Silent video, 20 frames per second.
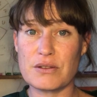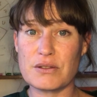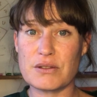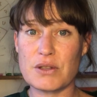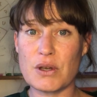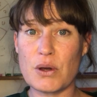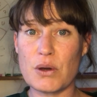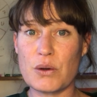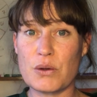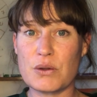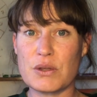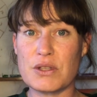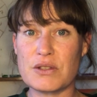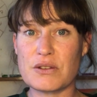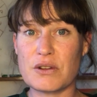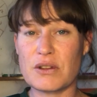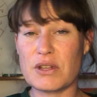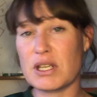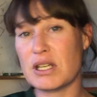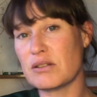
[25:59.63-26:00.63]
So these
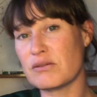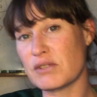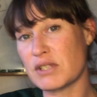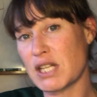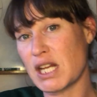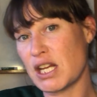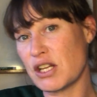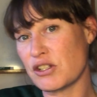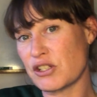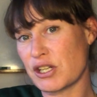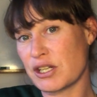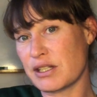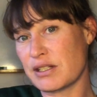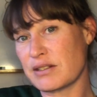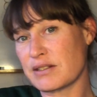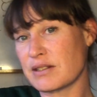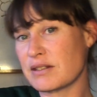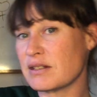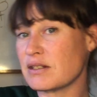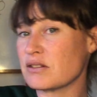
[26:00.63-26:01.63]
are the
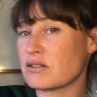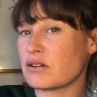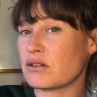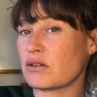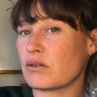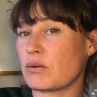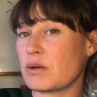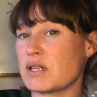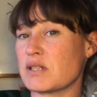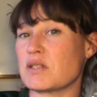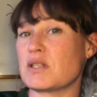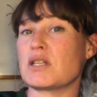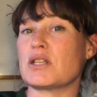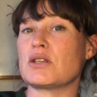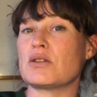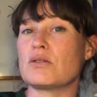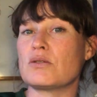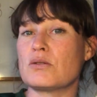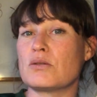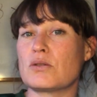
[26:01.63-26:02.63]
invitations, and these are the ways that
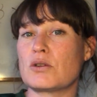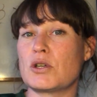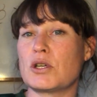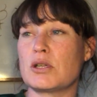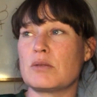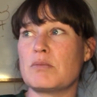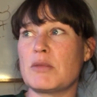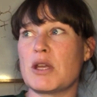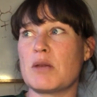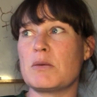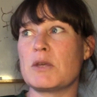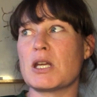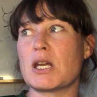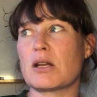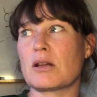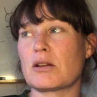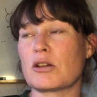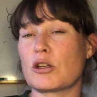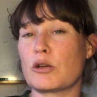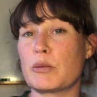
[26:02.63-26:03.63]
you could maybe get
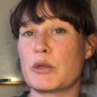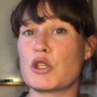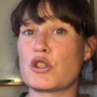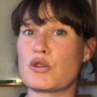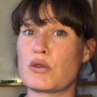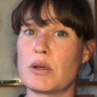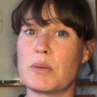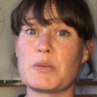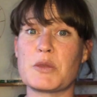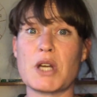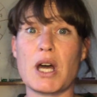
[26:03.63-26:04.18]
a little bit tripped